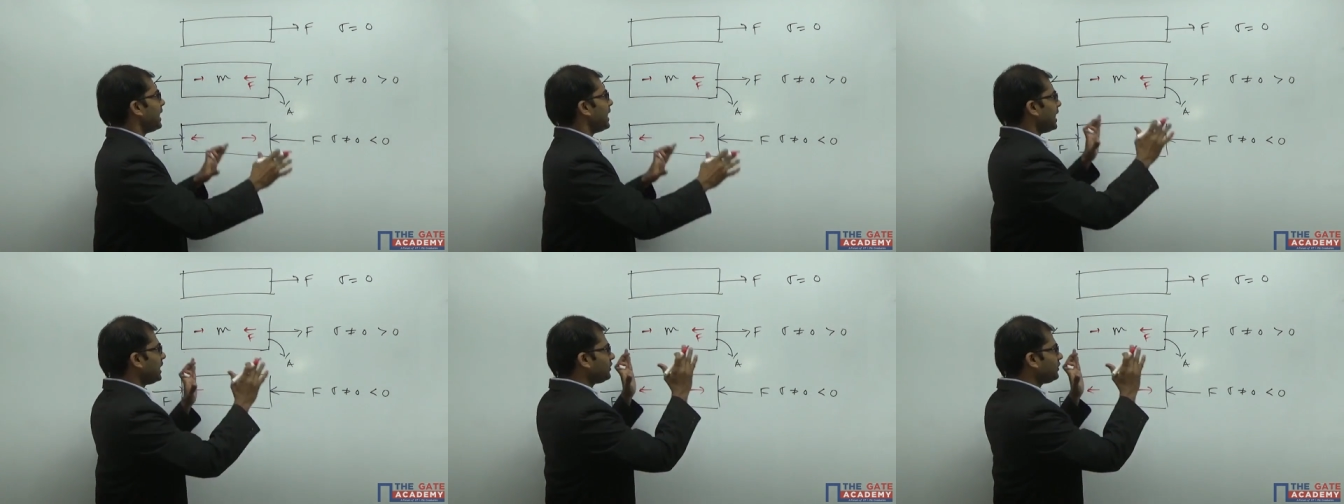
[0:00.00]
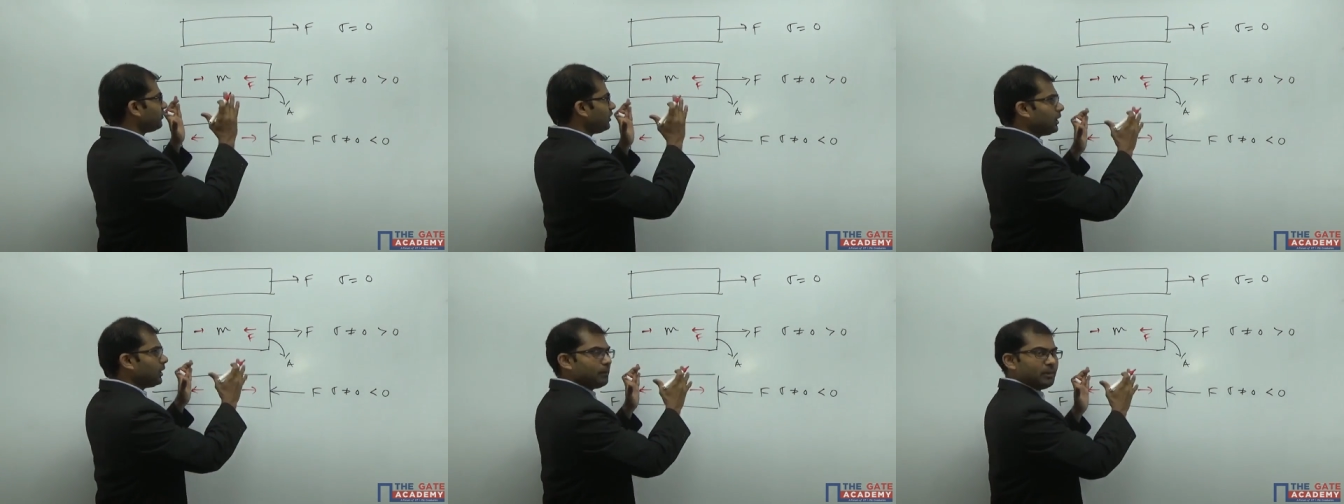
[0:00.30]

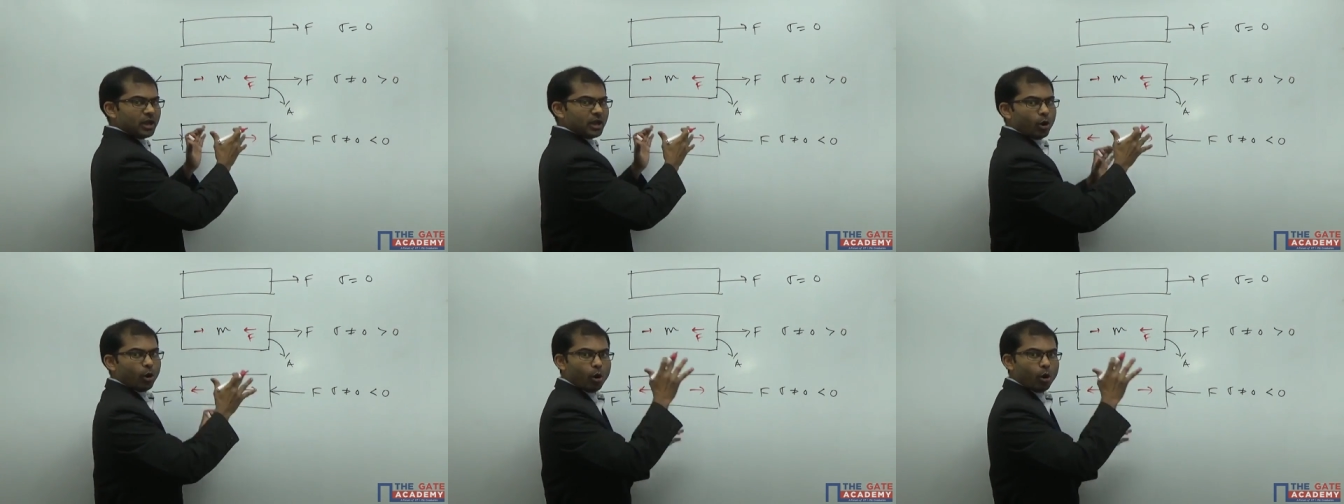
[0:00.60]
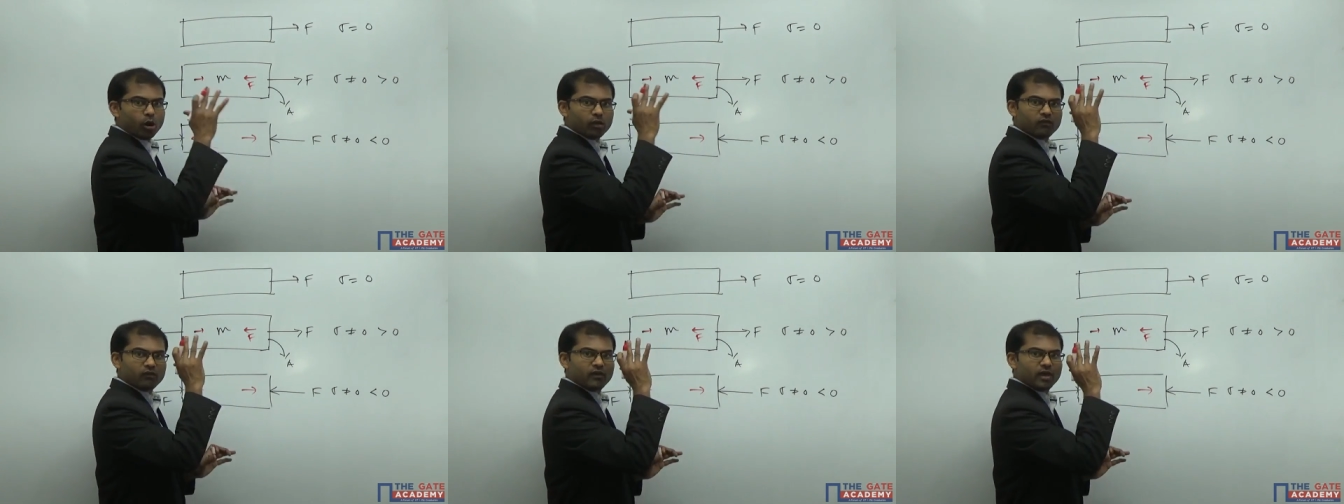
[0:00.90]
it will be
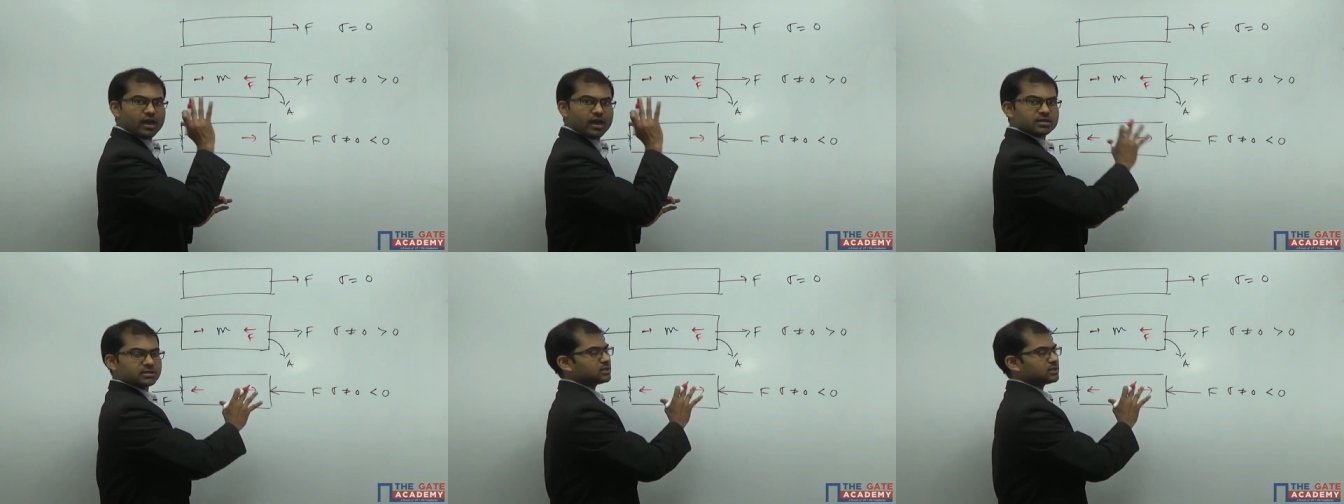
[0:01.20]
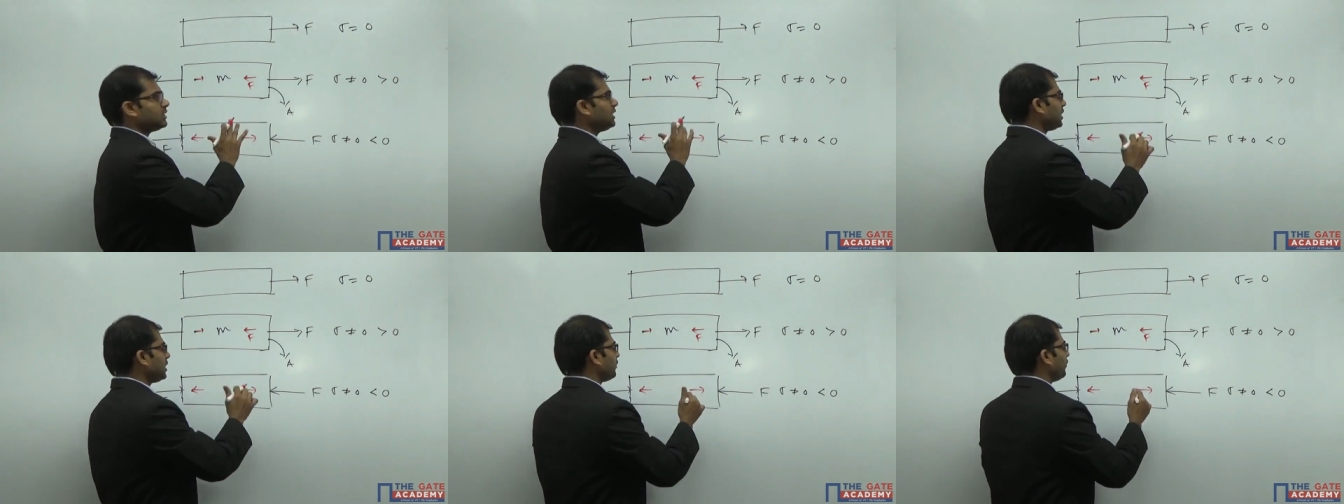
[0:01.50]
always
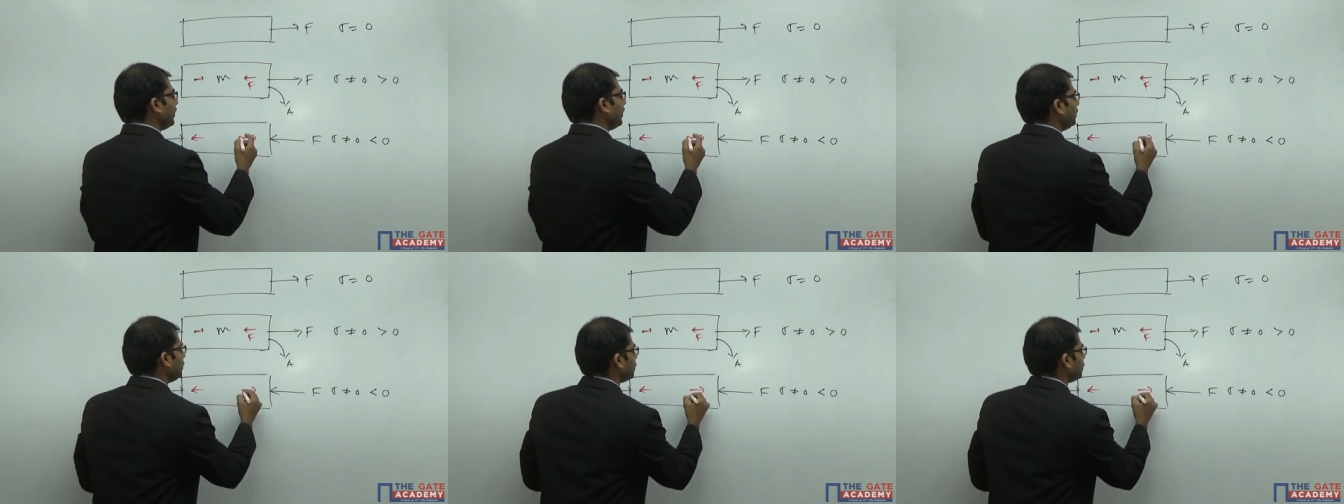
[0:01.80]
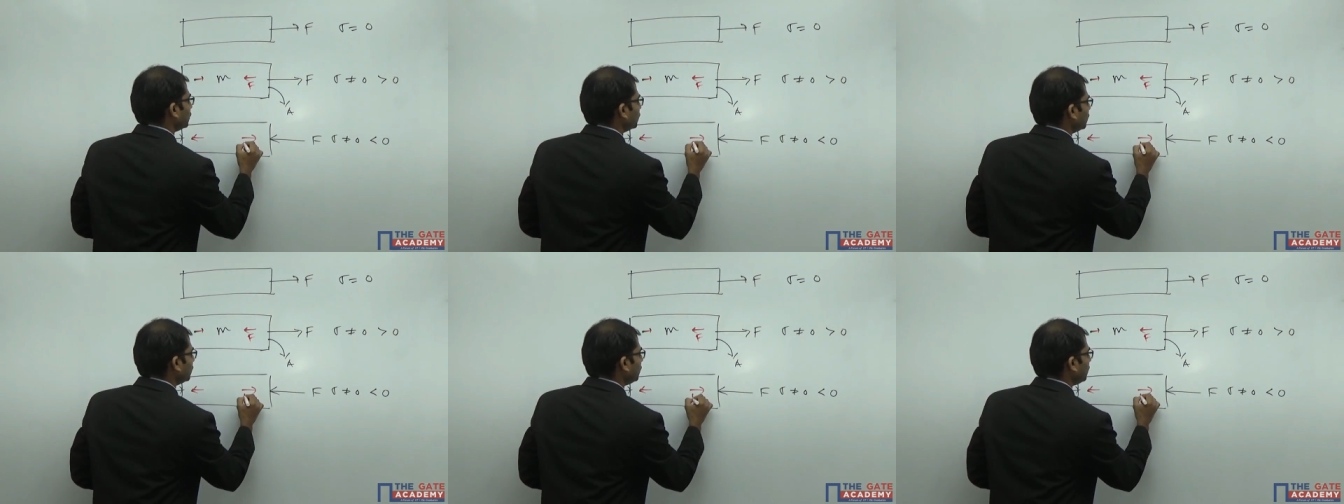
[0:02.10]
equal
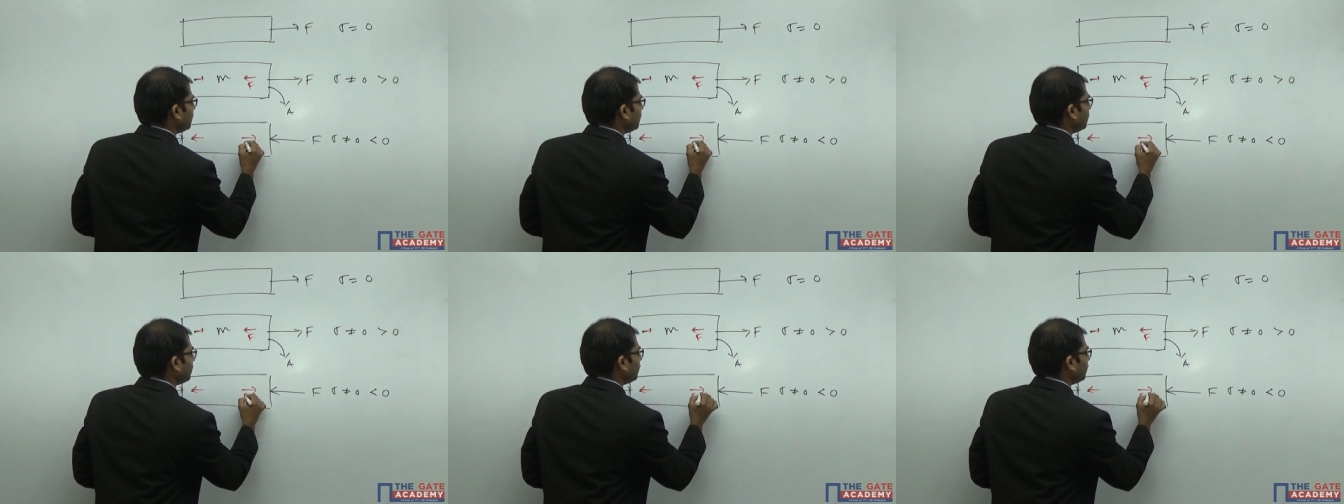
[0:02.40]
to